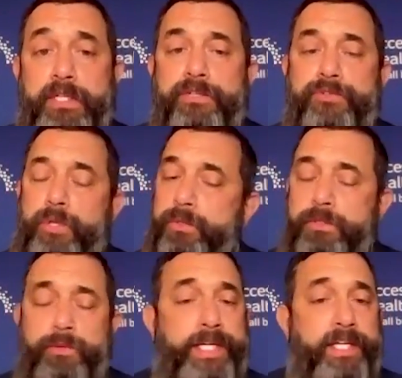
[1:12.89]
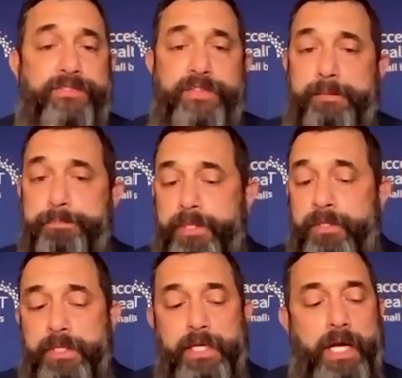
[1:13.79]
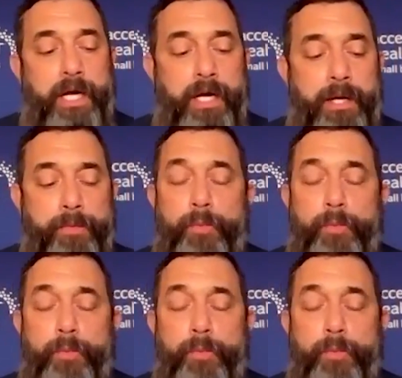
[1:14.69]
So, quick example um,